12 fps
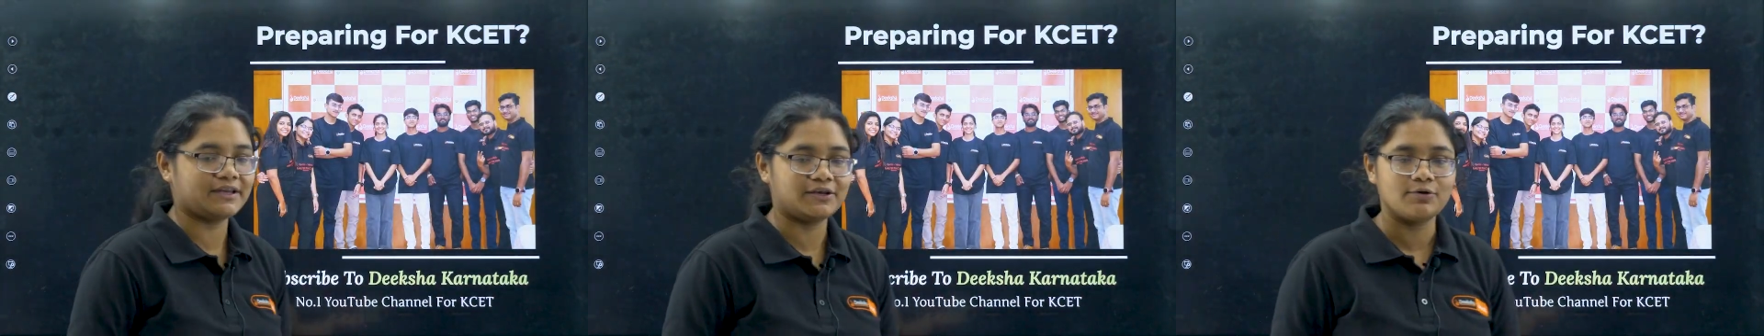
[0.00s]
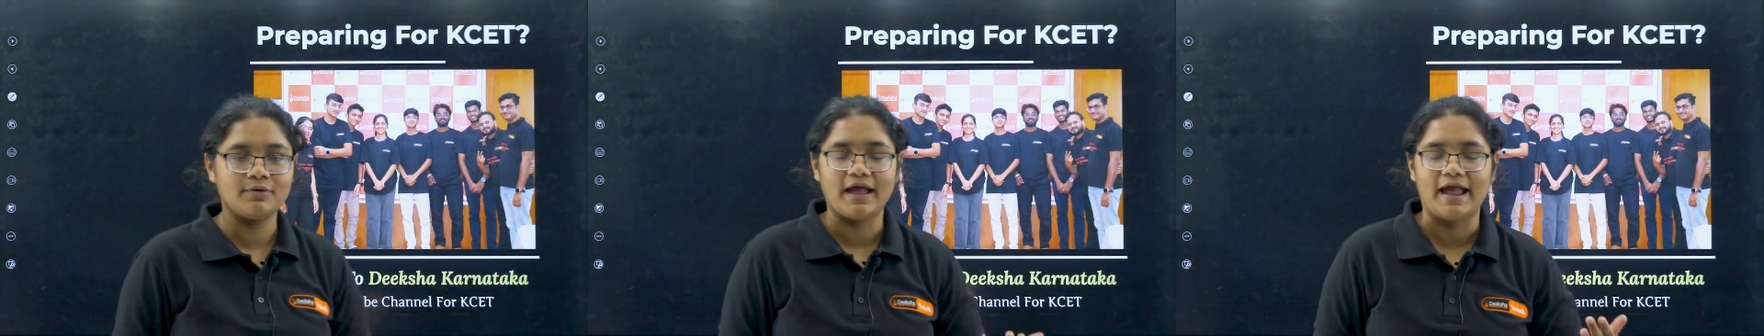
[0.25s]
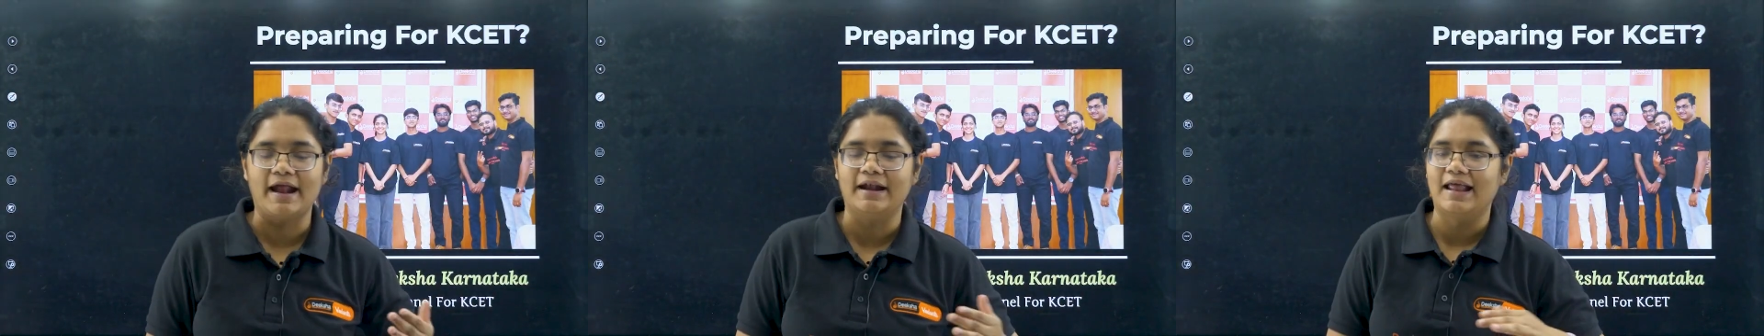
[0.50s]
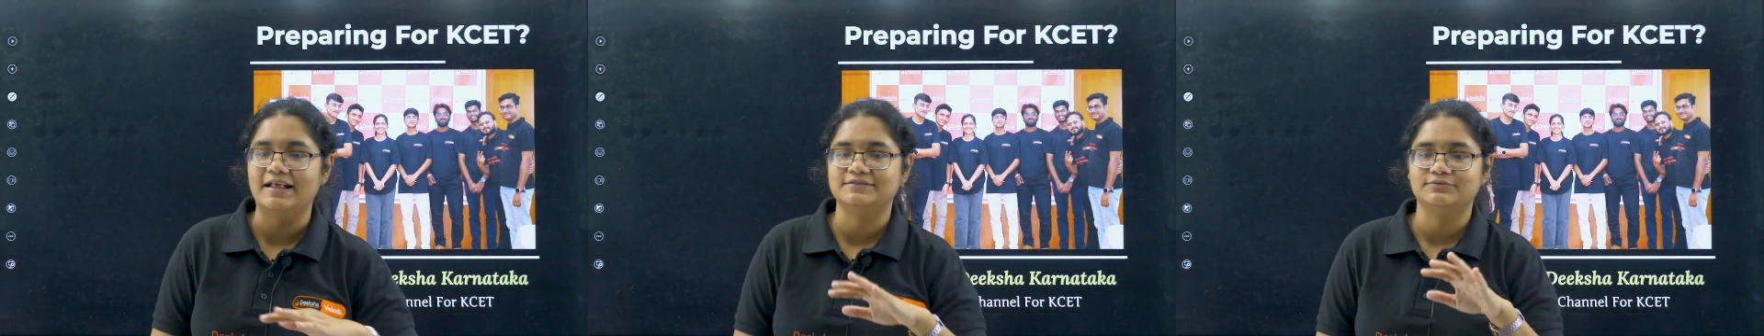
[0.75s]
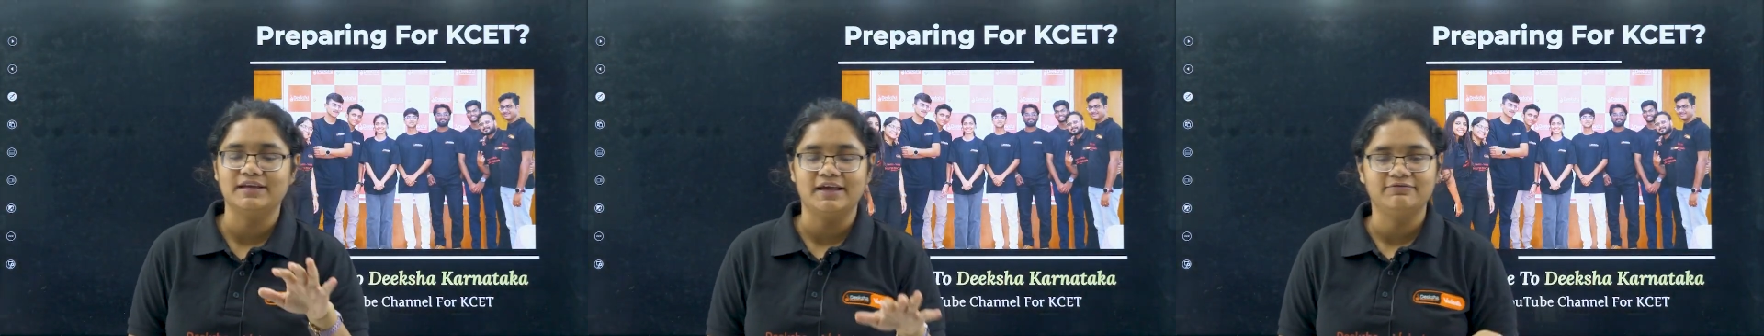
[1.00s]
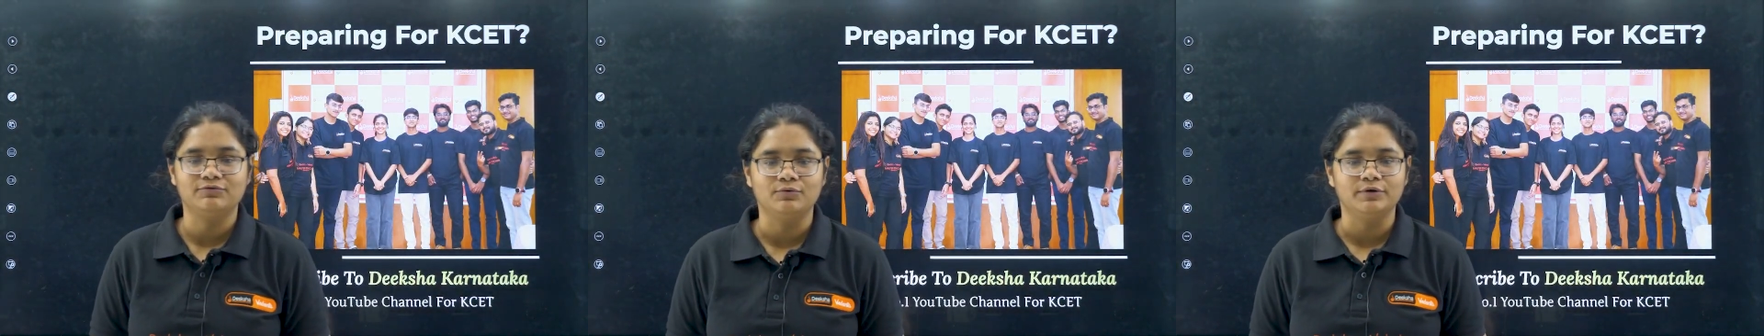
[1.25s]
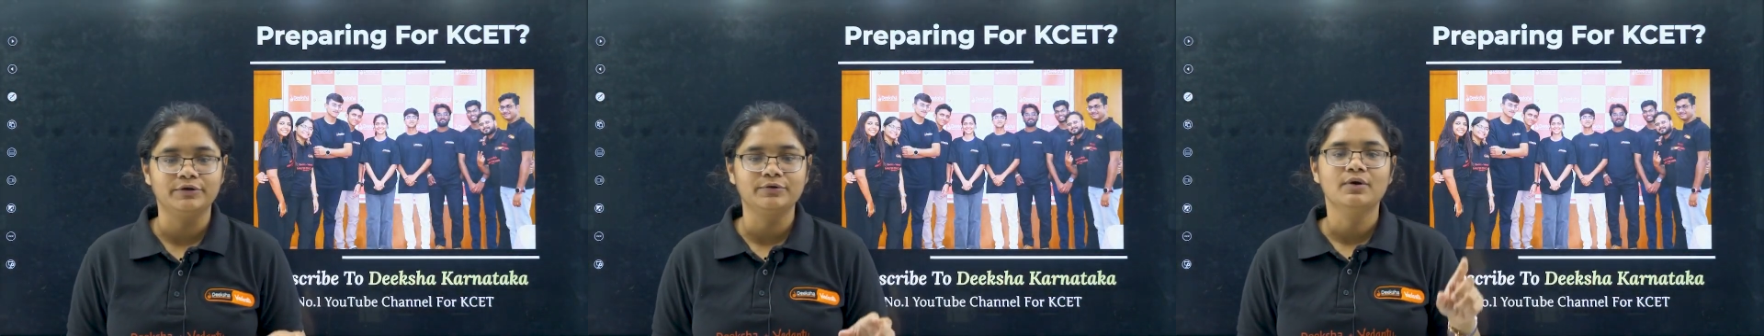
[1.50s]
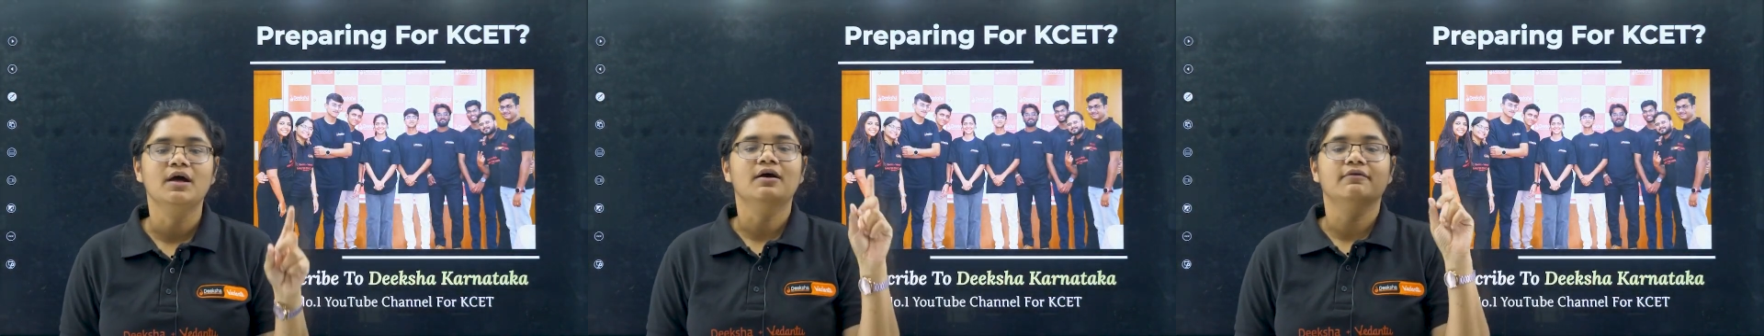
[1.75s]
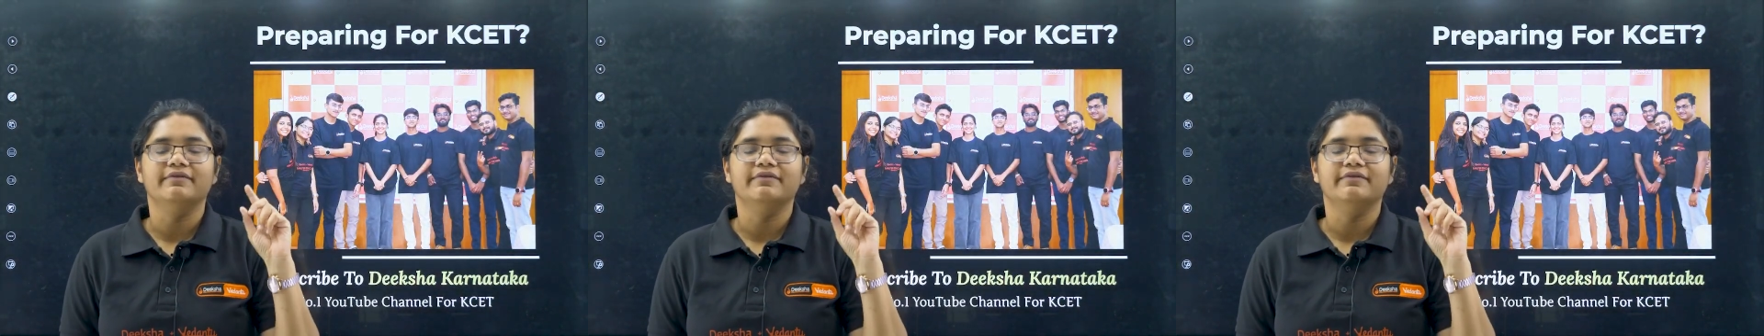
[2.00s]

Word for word: video and as we have told you